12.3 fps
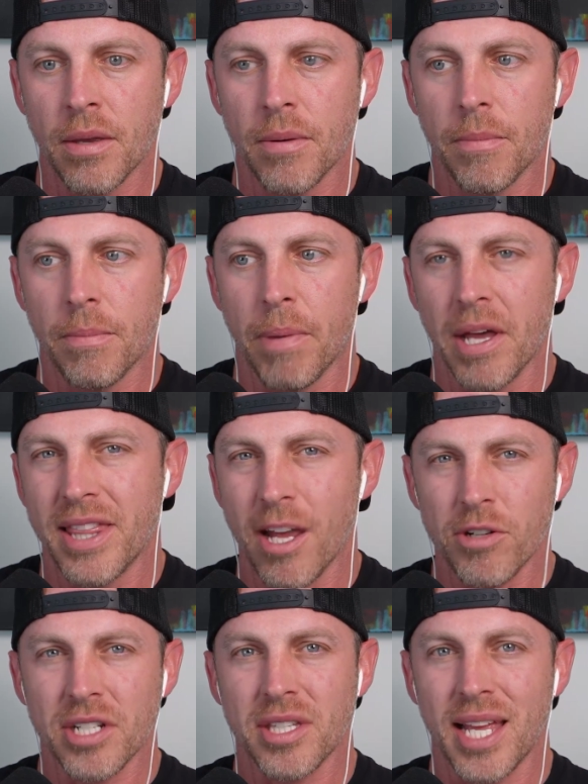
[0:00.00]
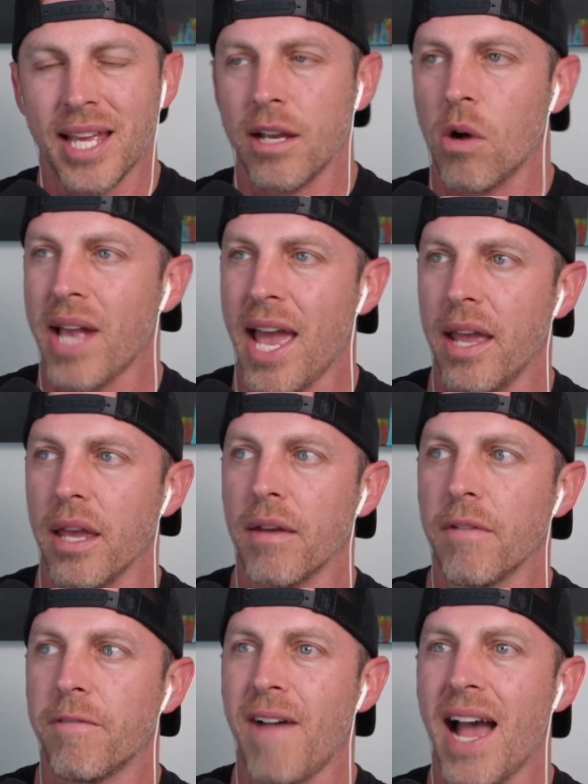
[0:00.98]
but they're just thinking, okay,
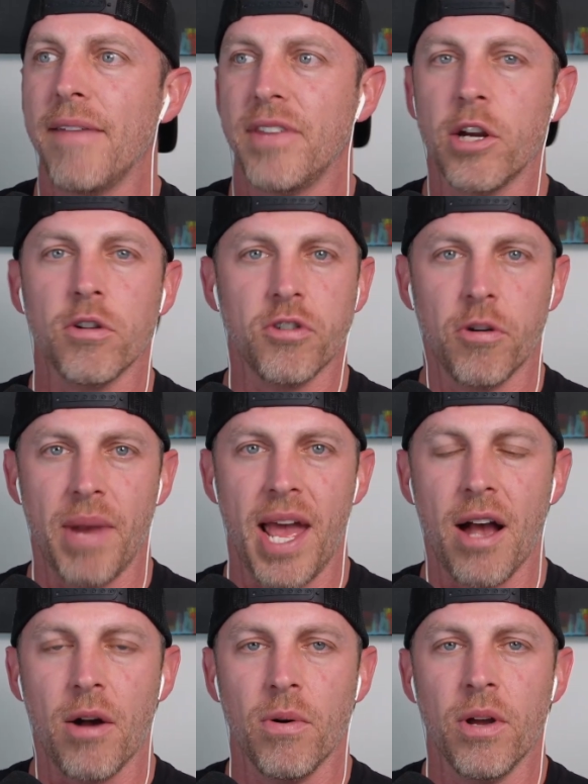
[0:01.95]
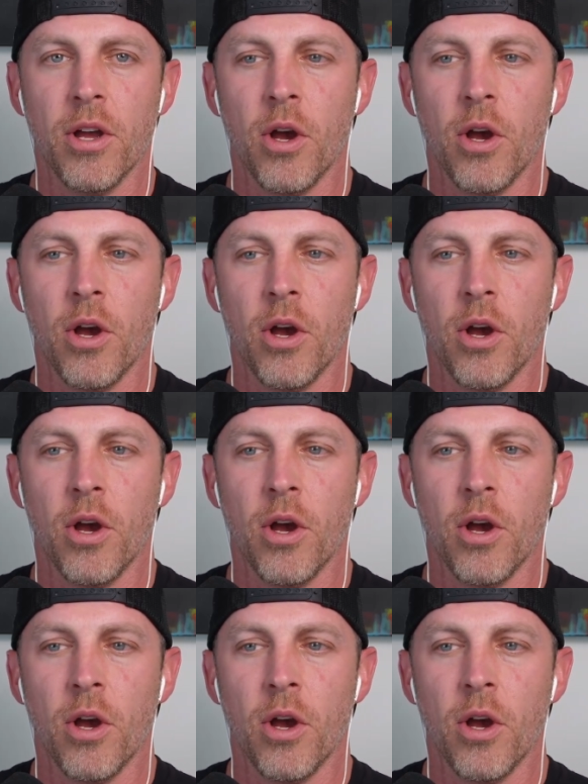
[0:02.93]
5 years from now,